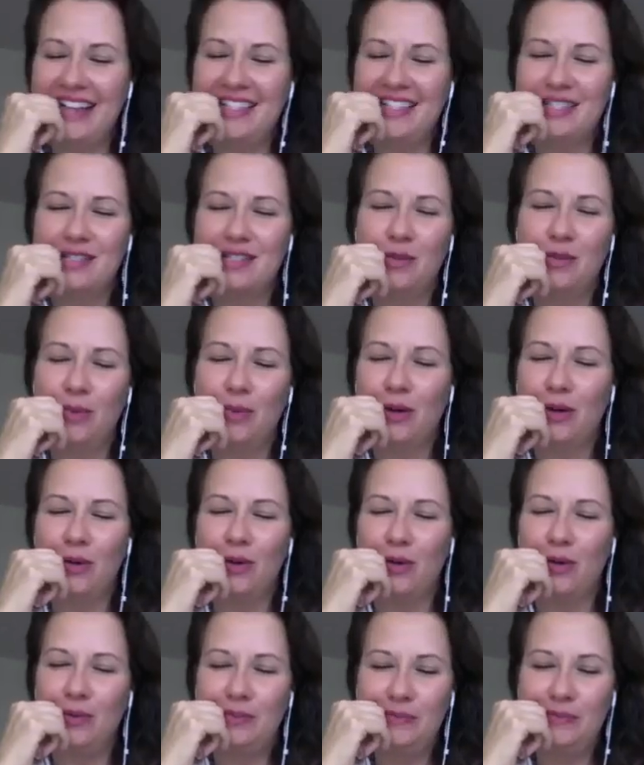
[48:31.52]
love that. Cool.
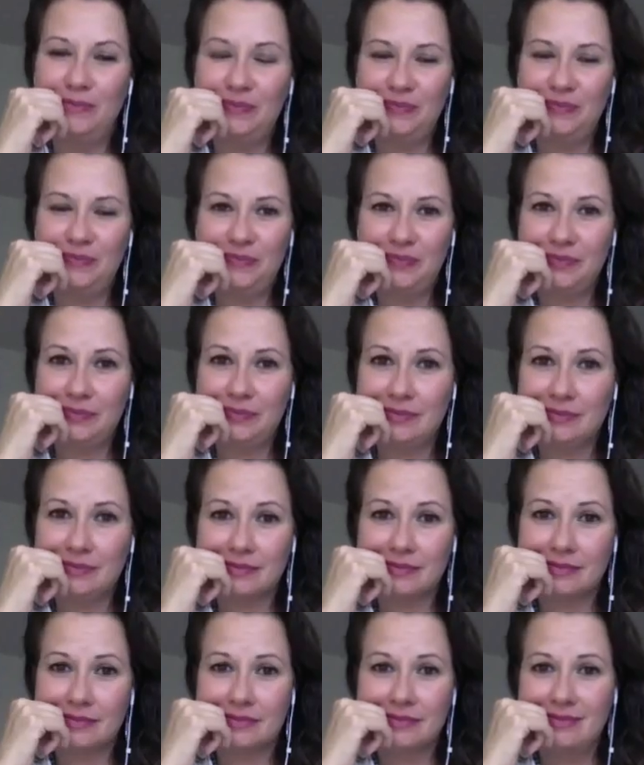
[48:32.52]
Just try it on.
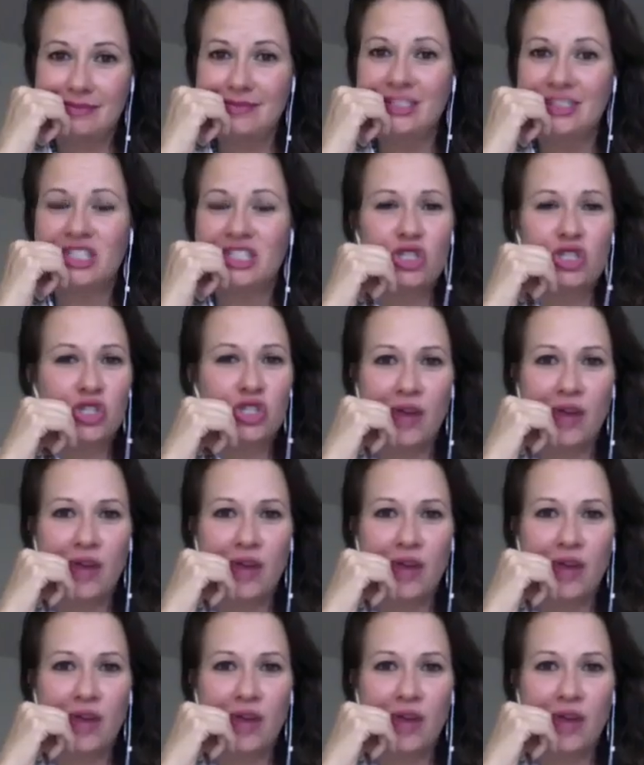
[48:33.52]
See what